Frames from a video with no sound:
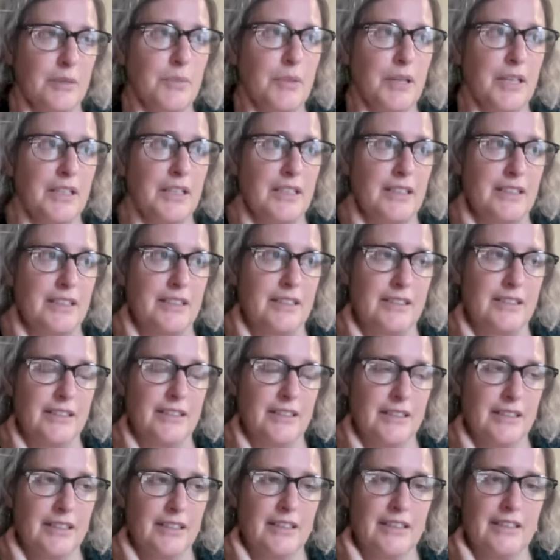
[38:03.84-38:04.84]
dependent
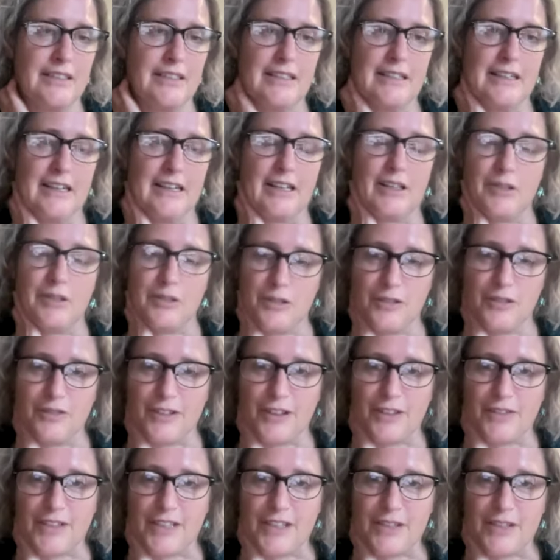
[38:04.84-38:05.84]
i don't know if
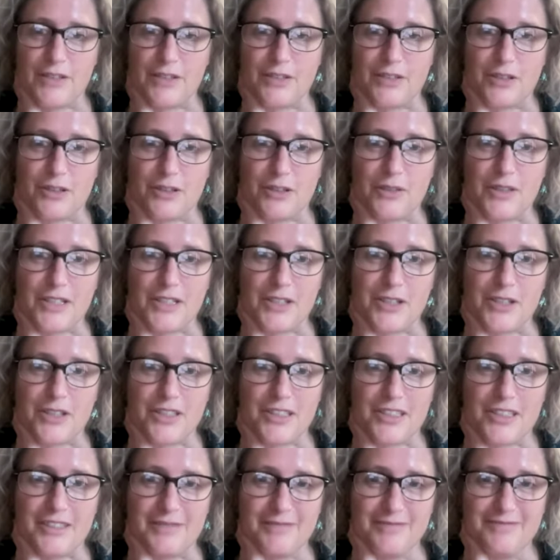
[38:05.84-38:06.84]
i've answered your
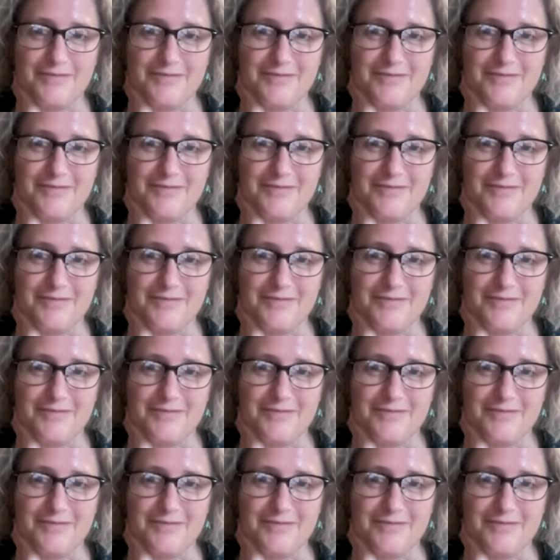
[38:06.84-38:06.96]
question